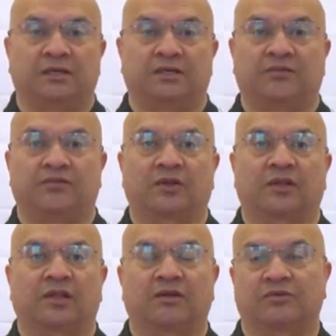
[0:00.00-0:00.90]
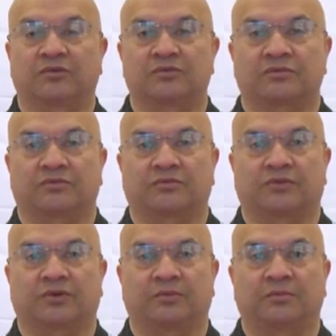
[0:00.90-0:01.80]
different levels
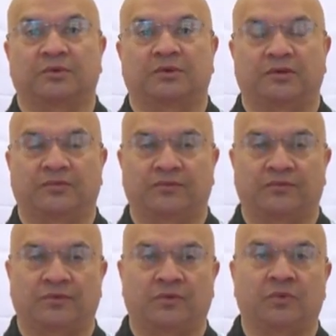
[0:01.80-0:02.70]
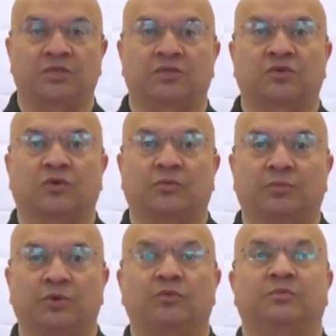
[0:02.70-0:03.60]
from, which is called
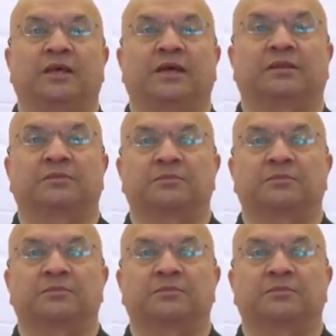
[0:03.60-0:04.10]
Poom Dan.